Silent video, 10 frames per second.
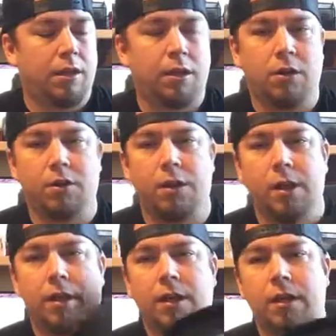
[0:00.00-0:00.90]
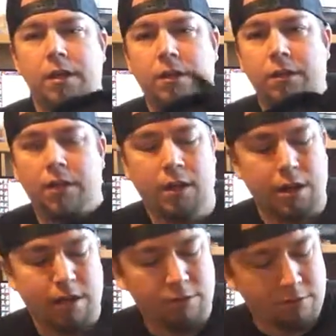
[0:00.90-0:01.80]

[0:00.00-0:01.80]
you know, and then it has